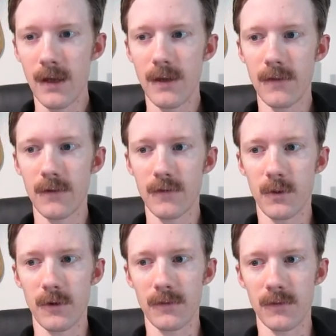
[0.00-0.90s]
this
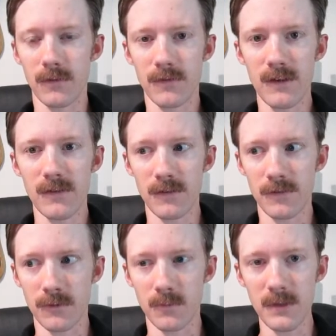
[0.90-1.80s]
person ceases
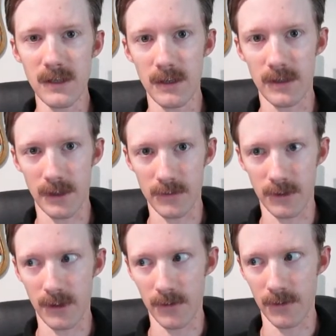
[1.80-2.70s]
to be an
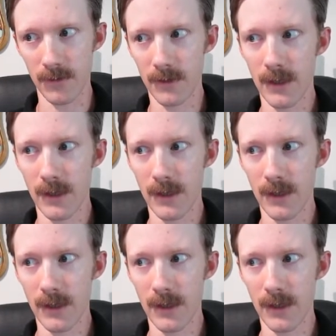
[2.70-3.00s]
educator